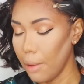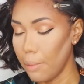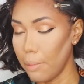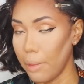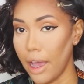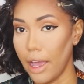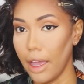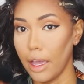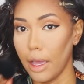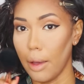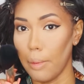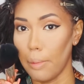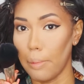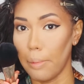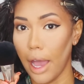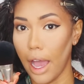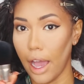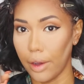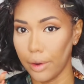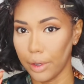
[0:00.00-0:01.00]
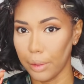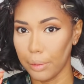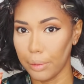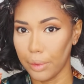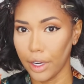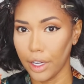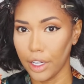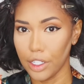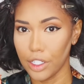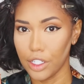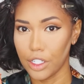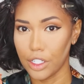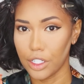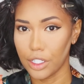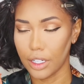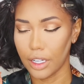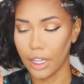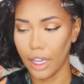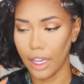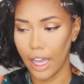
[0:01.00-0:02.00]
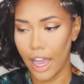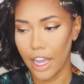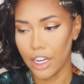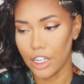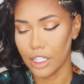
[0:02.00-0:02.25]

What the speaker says: my powder brush. I